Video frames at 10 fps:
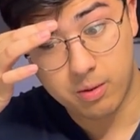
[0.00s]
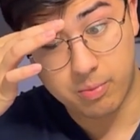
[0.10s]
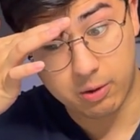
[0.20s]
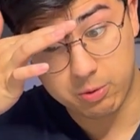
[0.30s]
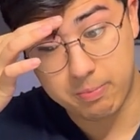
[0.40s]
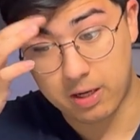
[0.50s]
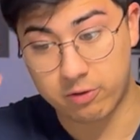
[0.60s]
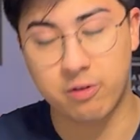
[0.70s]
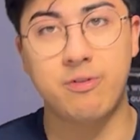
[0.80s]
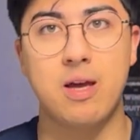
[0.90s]
but it would be better
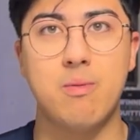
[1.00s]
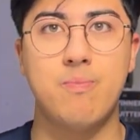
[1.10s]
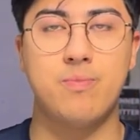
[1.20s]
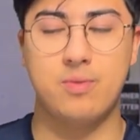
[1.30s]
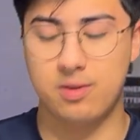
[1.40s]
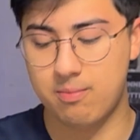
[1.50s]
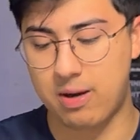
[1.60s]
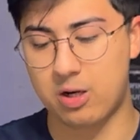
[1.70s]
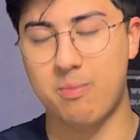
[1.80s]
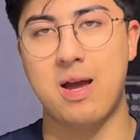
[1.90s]
if it fit
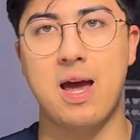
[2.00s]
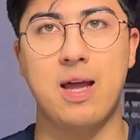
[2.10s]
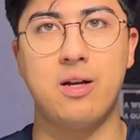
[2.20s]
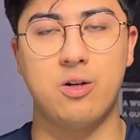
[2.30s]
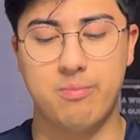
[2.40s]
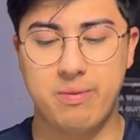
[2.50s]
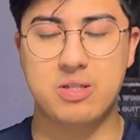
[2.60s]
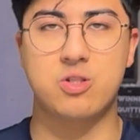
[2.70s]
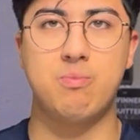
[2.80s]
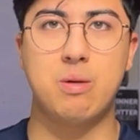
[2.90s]
better on my head. Maybe
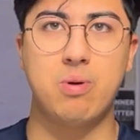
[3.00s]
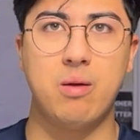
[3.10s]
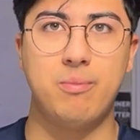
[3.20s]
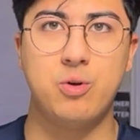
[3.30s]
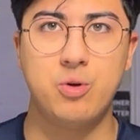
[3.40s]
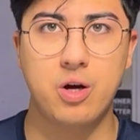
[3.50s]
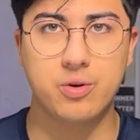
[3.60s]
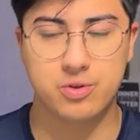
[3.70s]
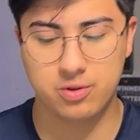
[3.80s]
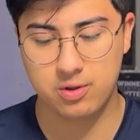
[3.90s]
it's just a me problem, who
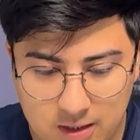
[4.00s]
knows?